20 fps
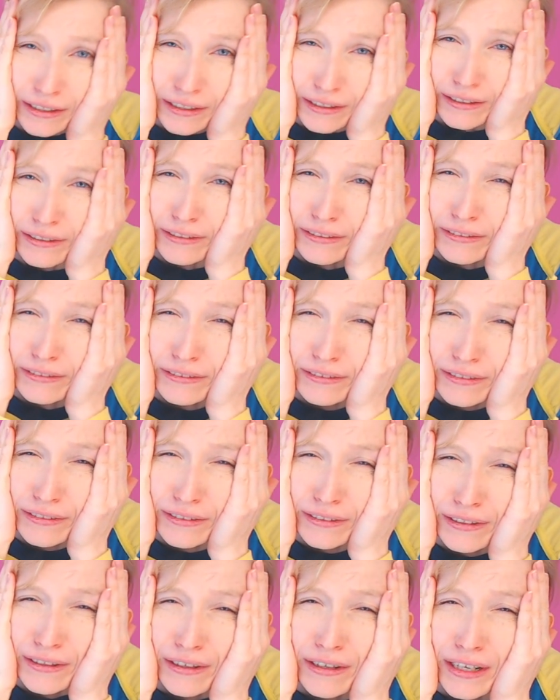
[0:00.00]

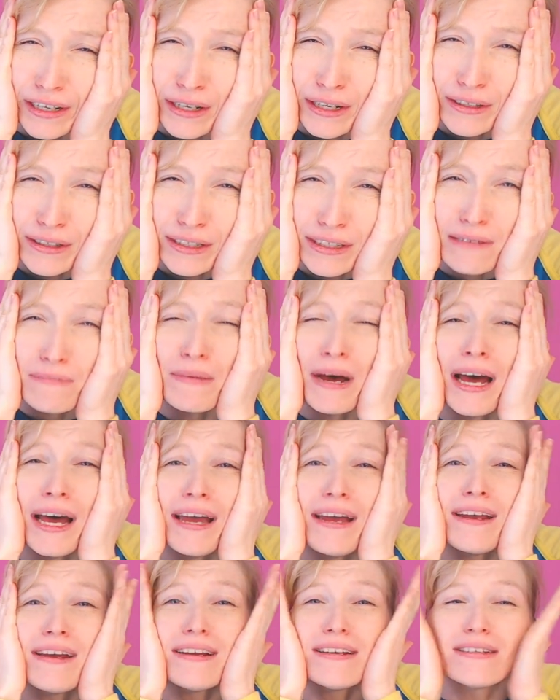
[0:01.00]
Oh, look at them
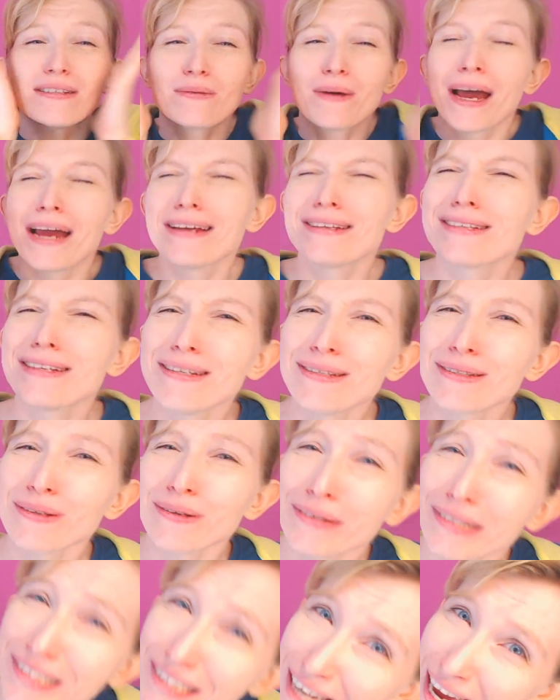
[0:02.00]
eyes. Why is he so
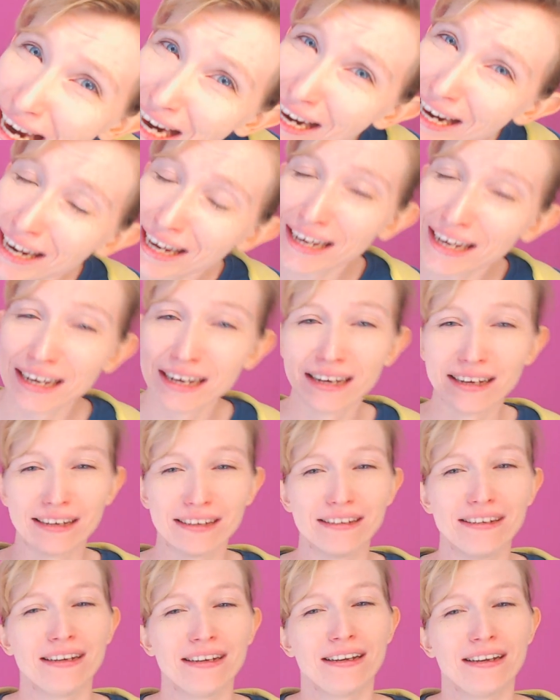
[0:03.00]

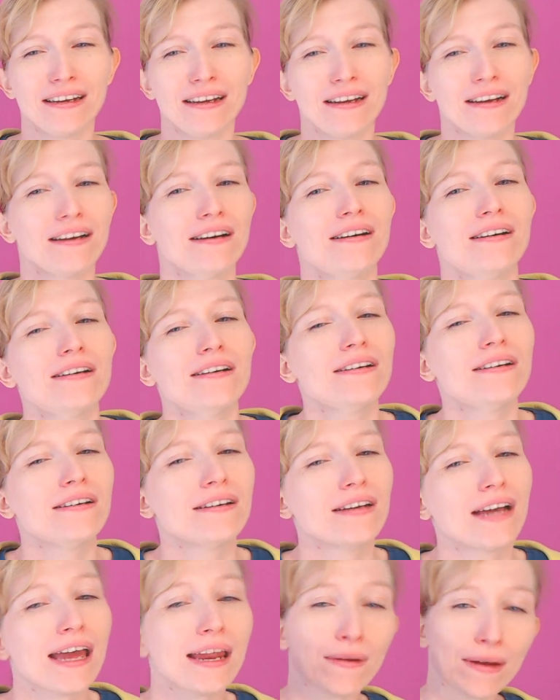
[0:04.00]
sad? Oh,
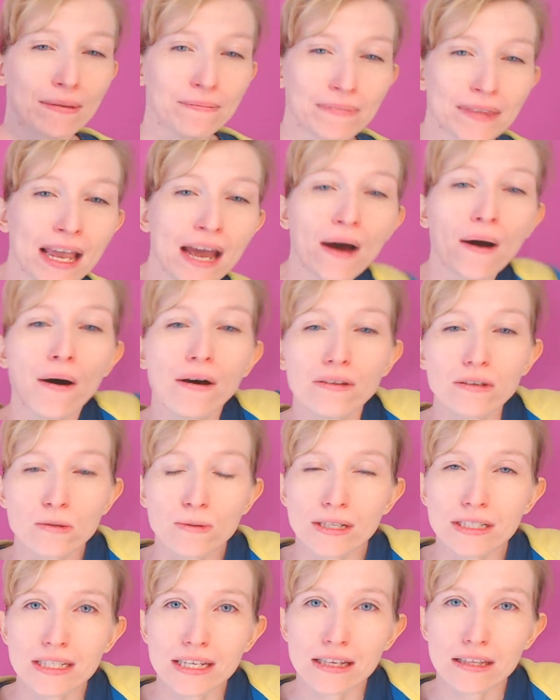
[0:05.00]
anyway, on the
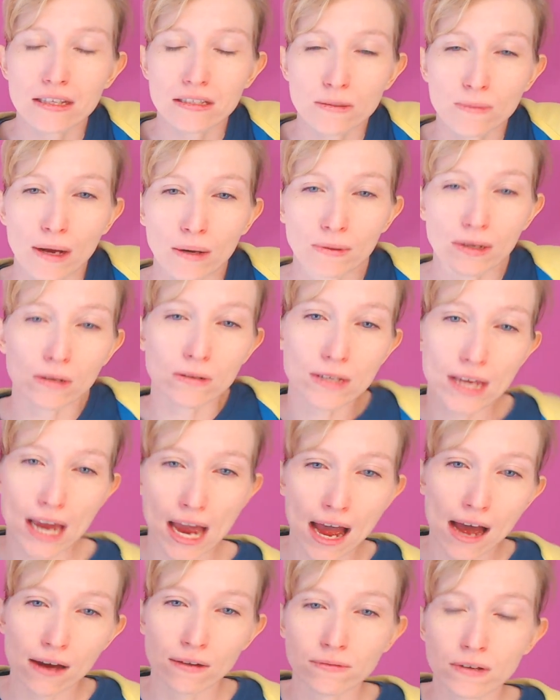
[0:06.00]
20th as well, we also
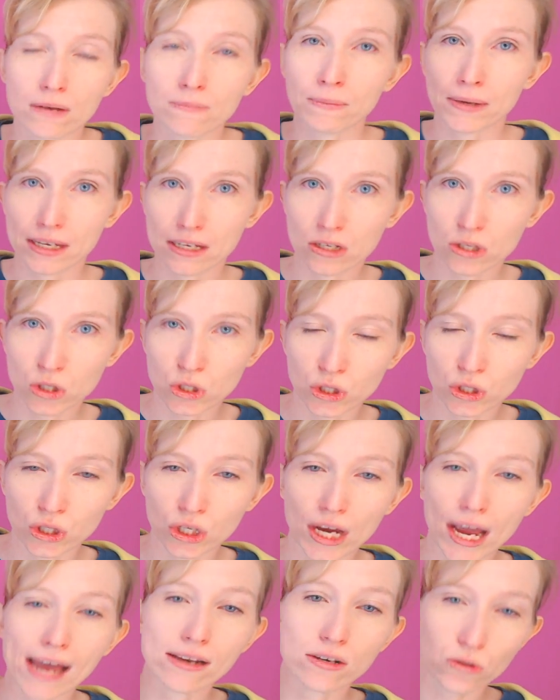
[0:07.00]
have a Pikachu
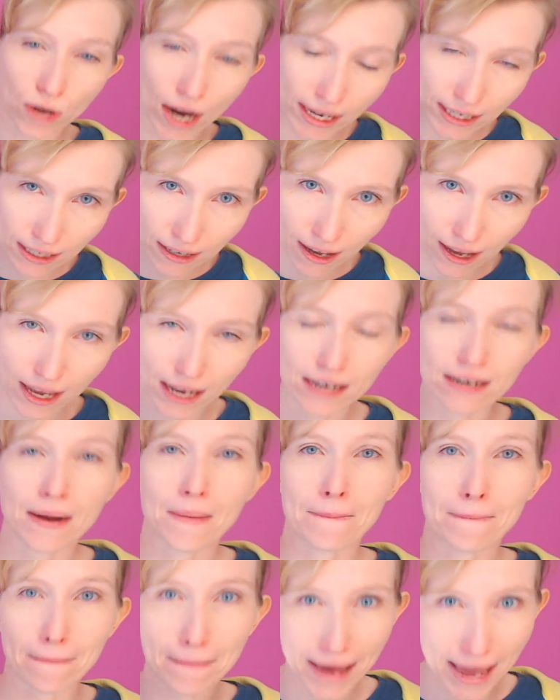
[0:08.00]
and Dragonite
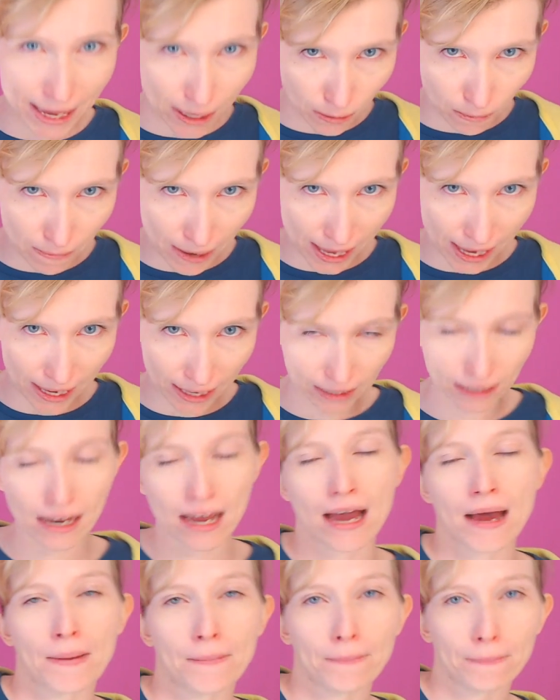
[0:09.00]
Mailman
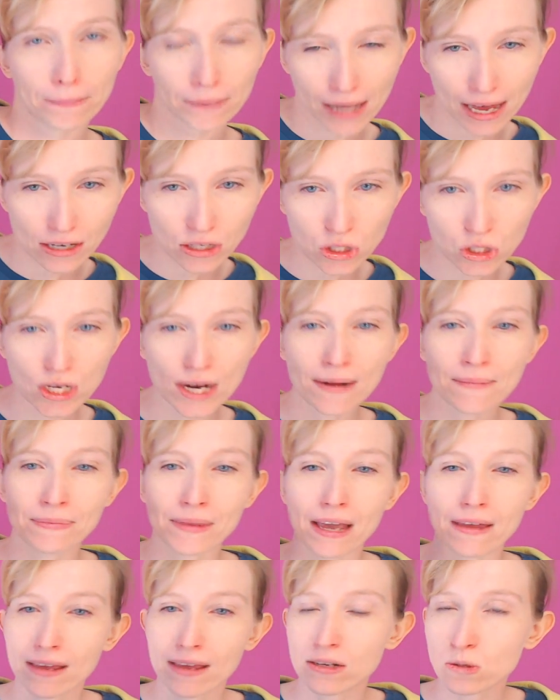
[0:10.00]
plush,
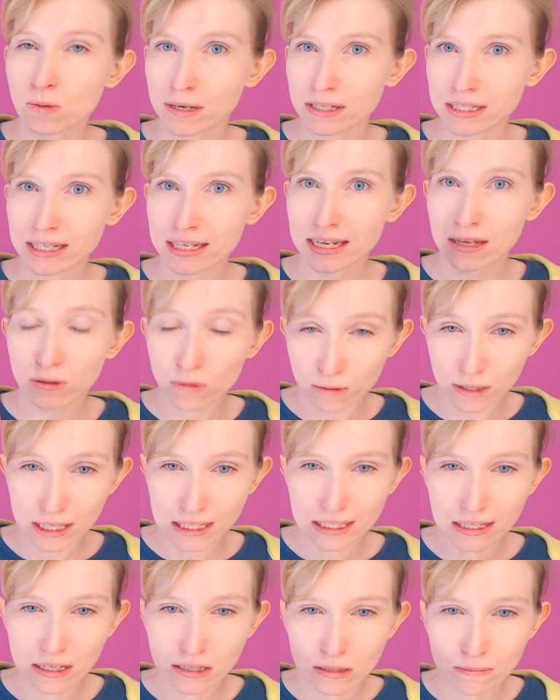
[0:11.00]
and they're 23
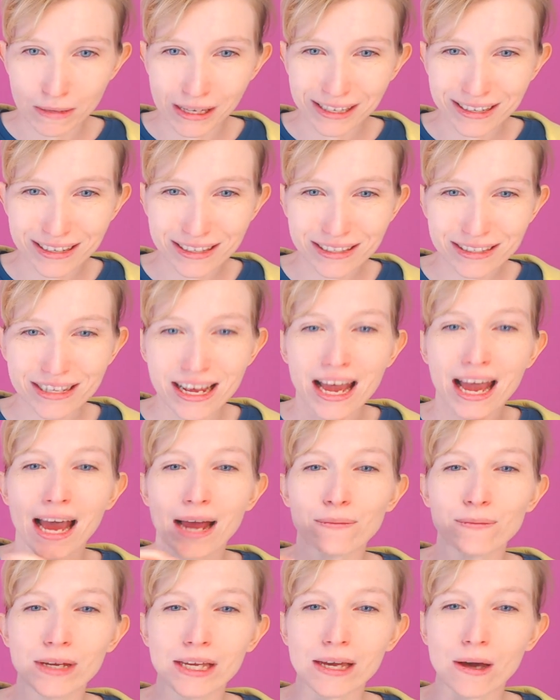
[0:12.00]
centimeters.
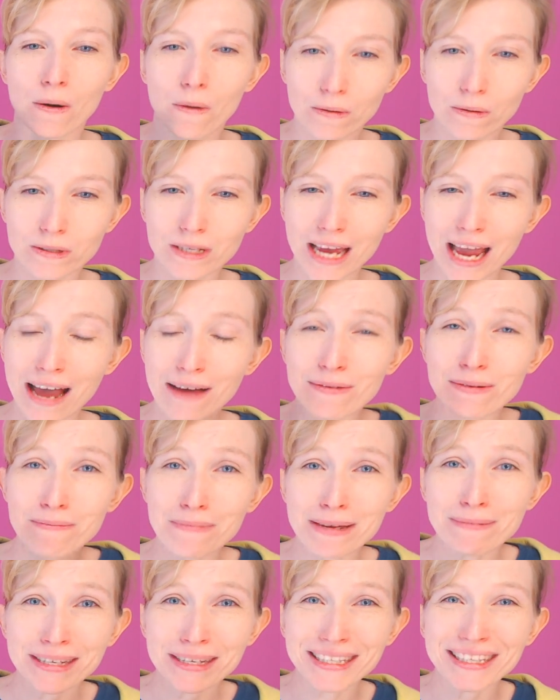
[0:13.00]
And we also have a
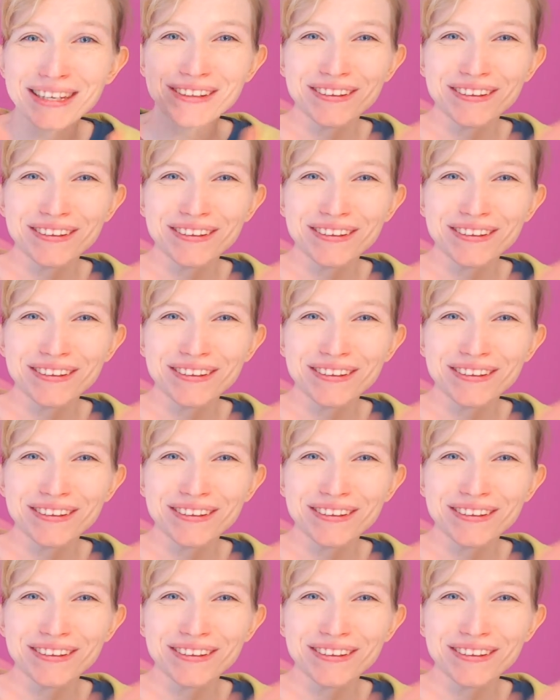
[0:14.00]
Mimikyu.